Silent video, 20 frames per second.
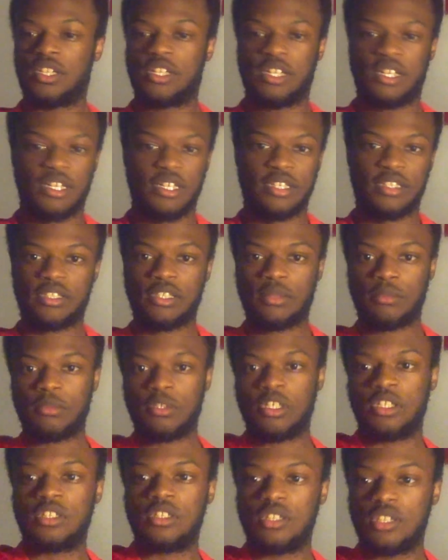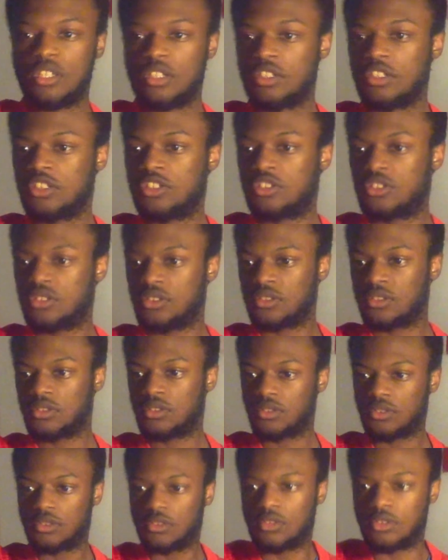And, I mean, it just
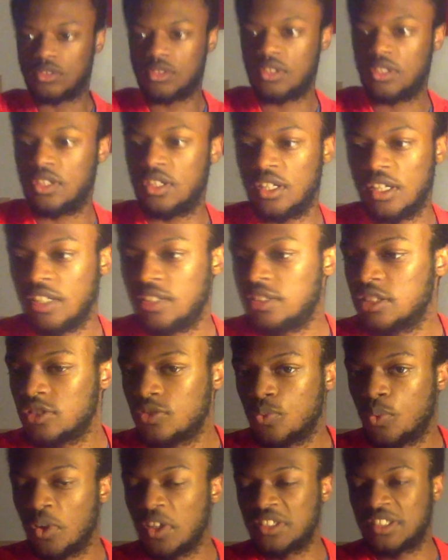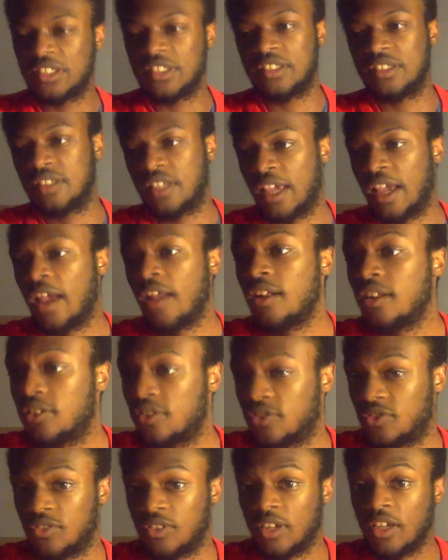wasn't
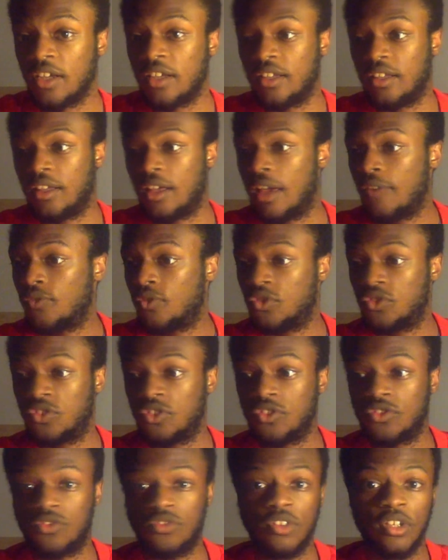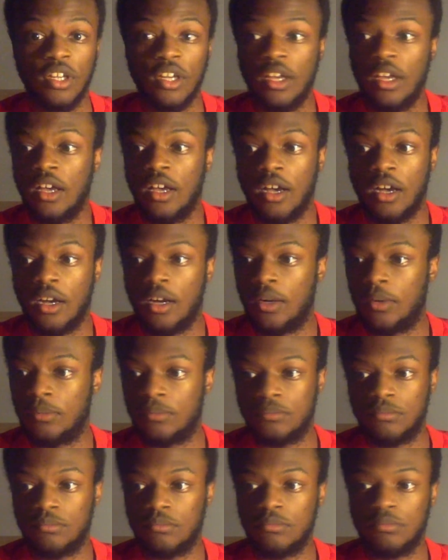Canada's night ever since
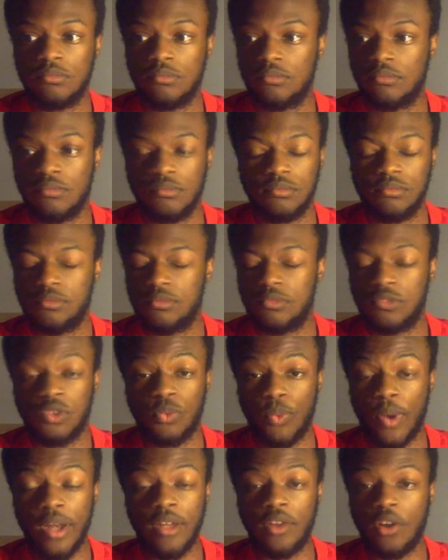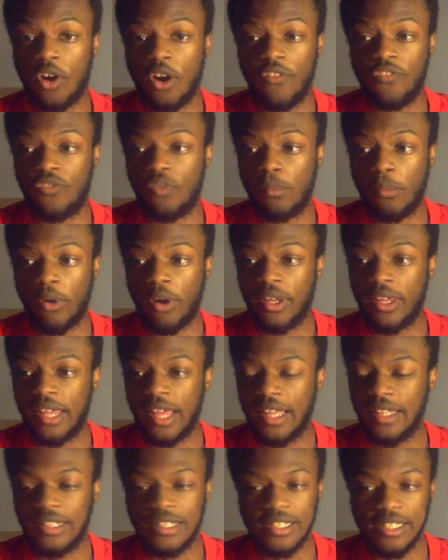the red card from Mark
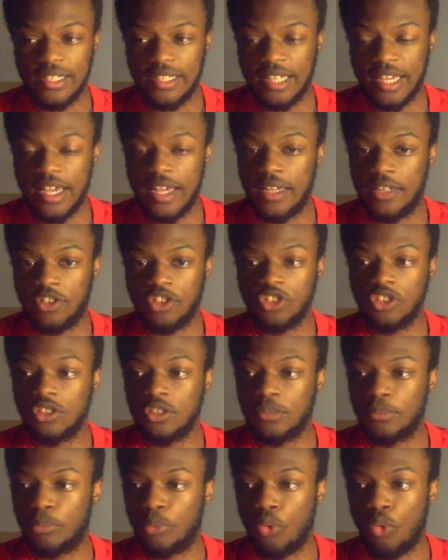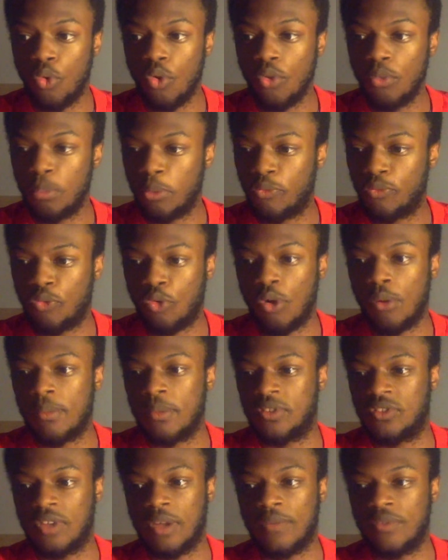Anthony Kay. Just a poor
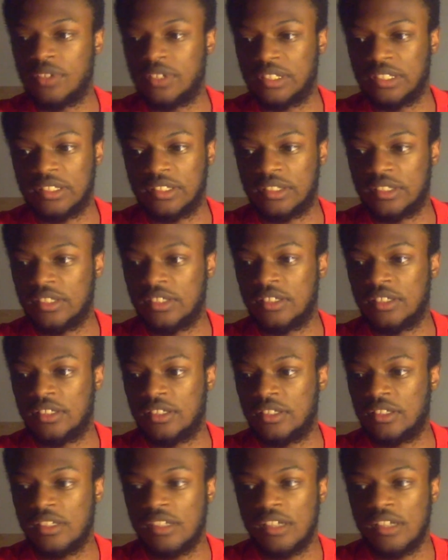performance ever since then. And,